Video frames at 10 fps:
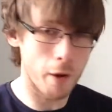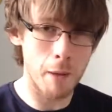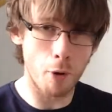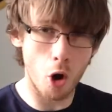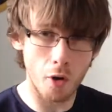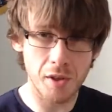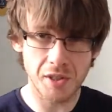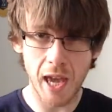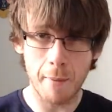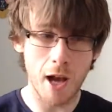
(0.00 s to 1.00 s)
when I bought this
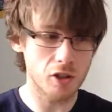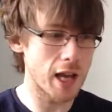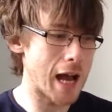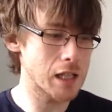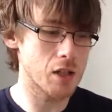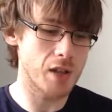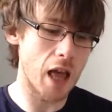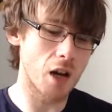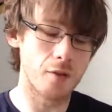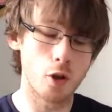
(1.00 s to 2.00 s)
game, I actually asked the
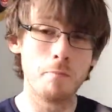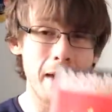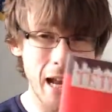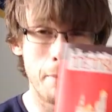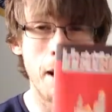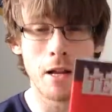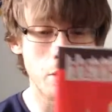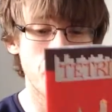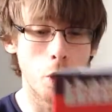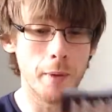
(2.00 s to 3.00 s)
seller if he could make a
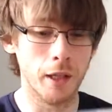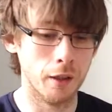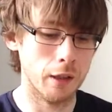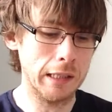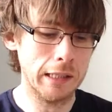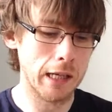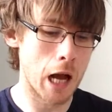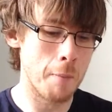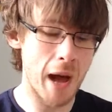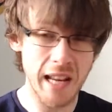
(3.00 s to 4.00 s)
manual for me,
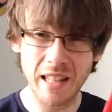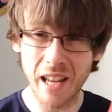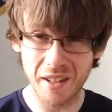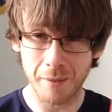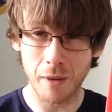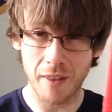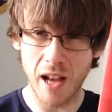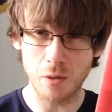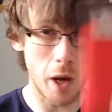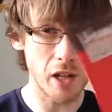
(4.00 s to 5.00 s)
and he did, and
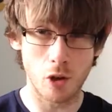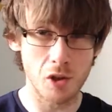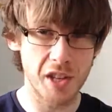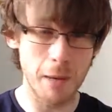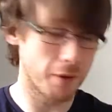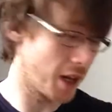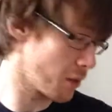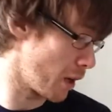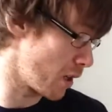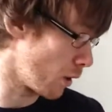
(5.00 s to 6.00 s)
that's why it's not stapled.
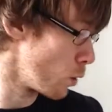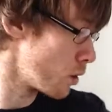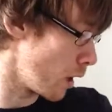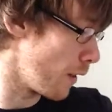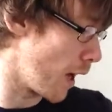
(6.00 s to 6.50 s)
That's why it's loose like